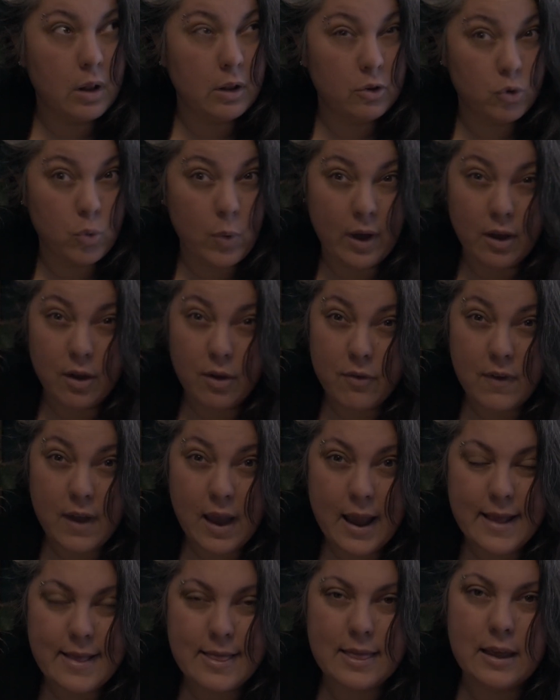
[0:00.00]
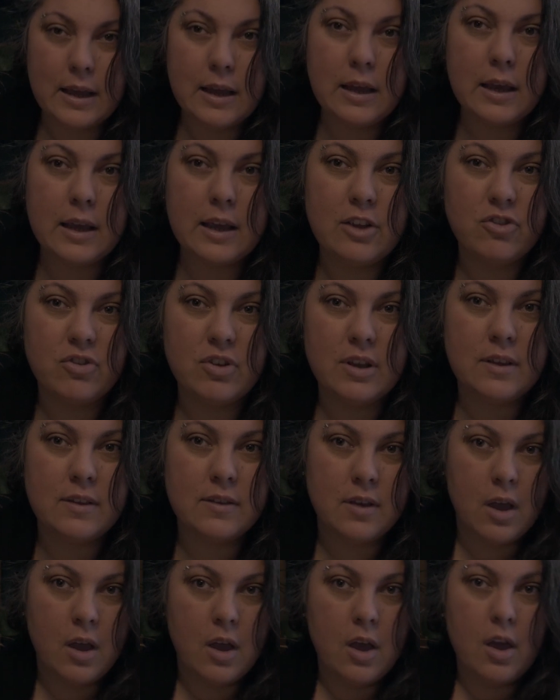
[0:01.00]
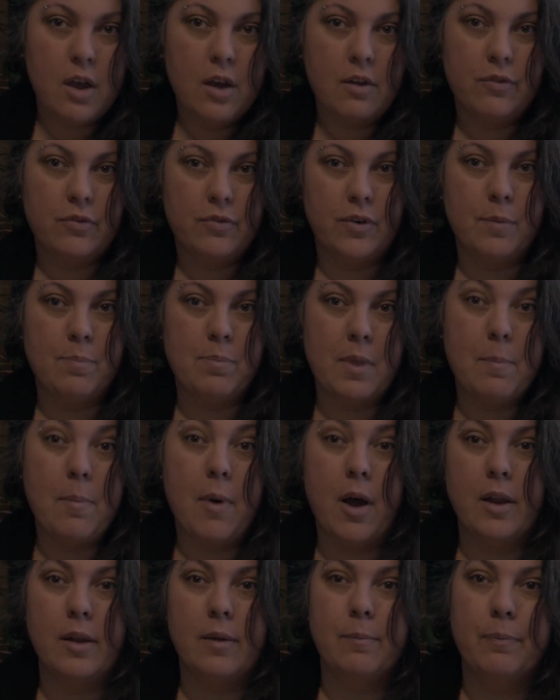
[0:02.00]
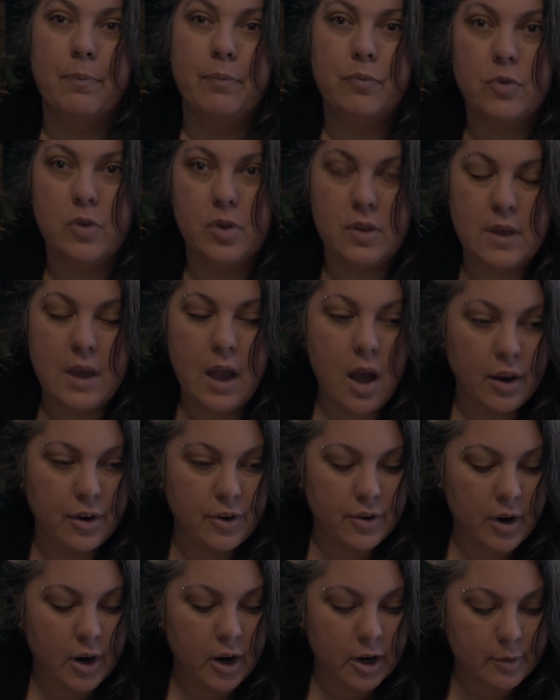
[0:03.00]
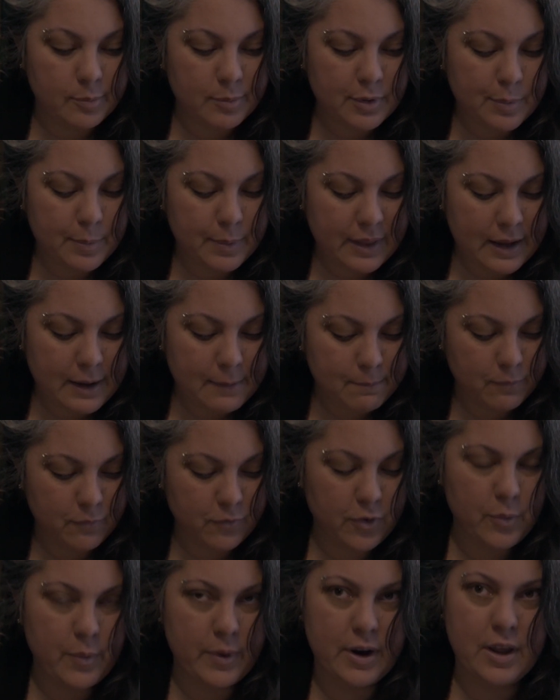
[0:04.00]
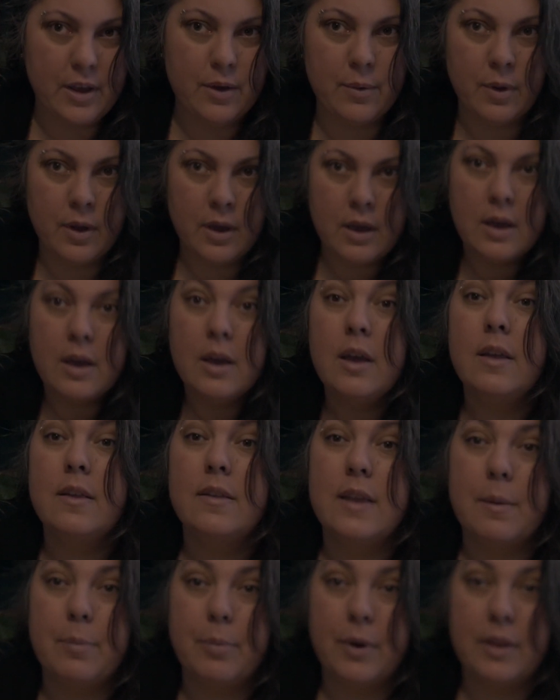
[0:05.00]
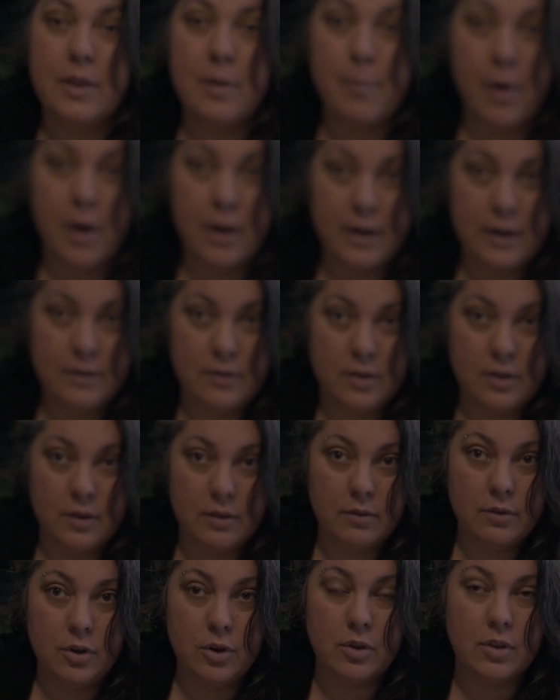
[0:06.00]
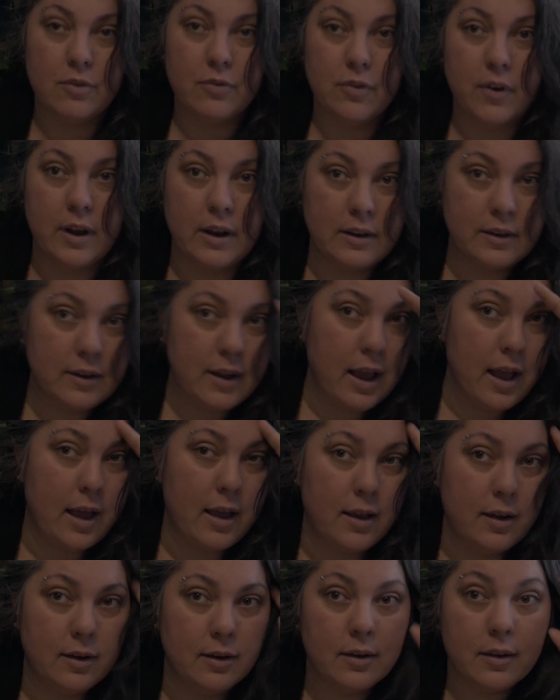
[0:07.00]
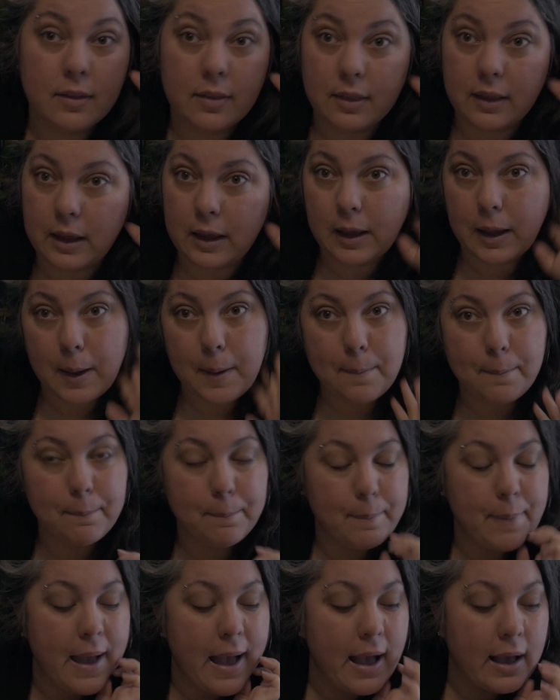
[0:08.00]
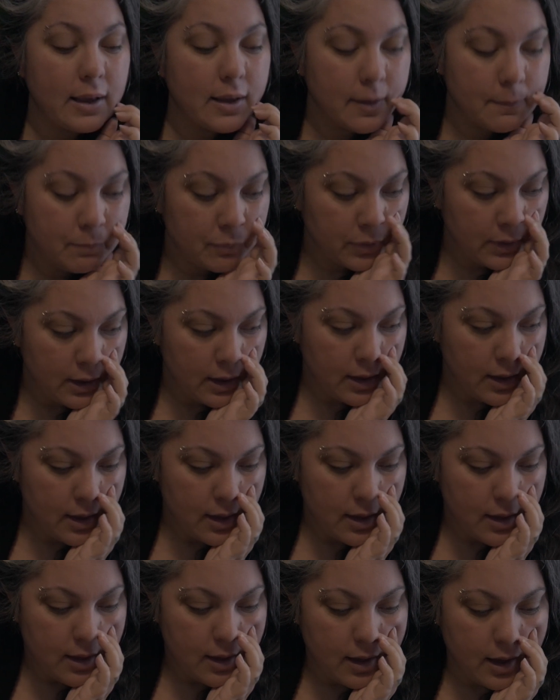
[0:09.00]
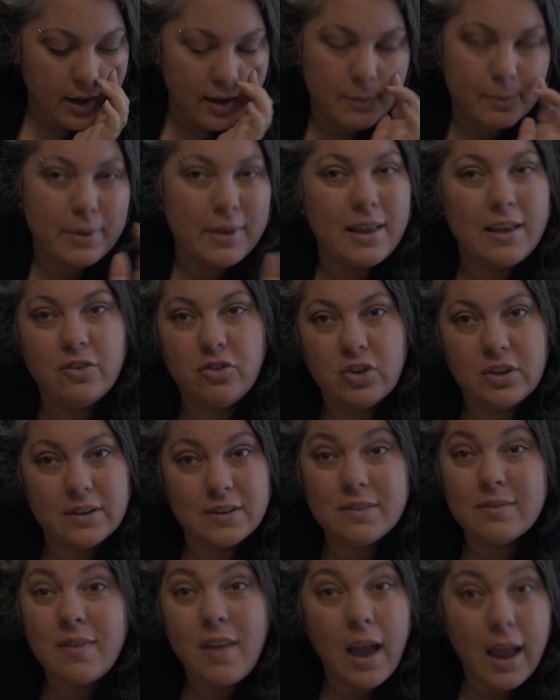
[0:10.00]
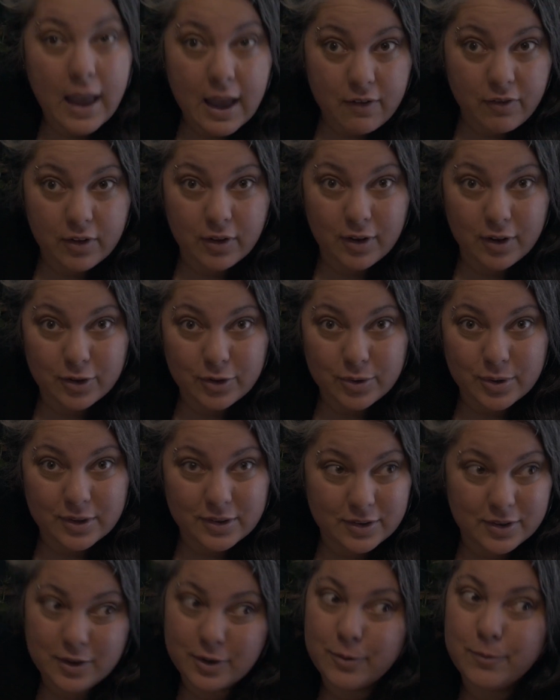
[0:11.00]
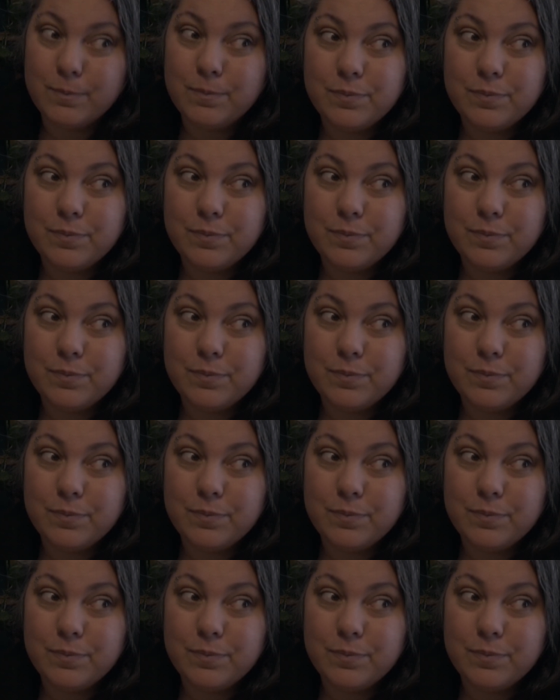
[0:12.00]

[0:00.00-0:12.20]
12, I think, inches from the bottom to the underarm split for where you separate the body to do the front and the back. But that's just, I have a long torso.